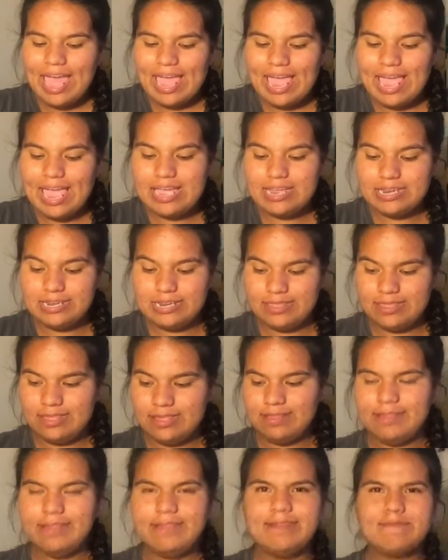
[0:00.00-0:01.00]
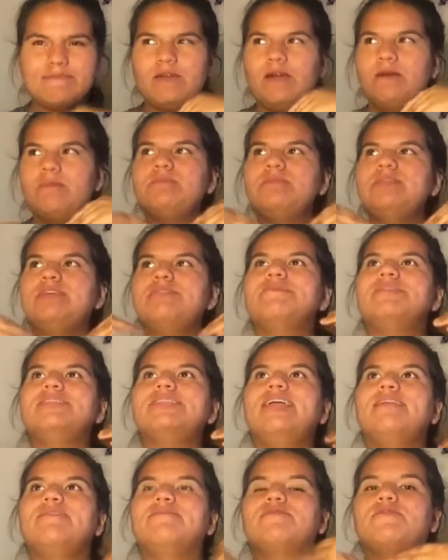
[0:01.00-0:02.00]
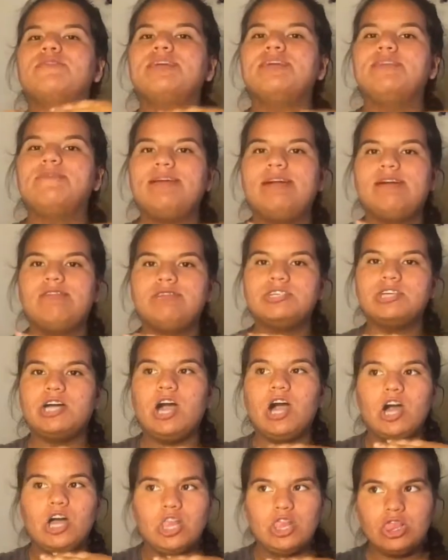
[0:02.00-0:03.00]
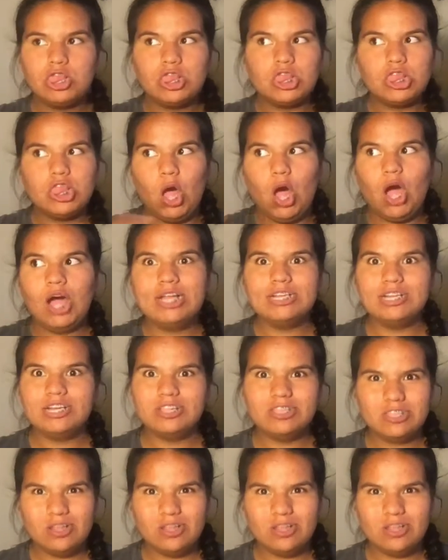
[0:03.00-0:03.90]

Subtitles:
And this is probably one that's going around a lot.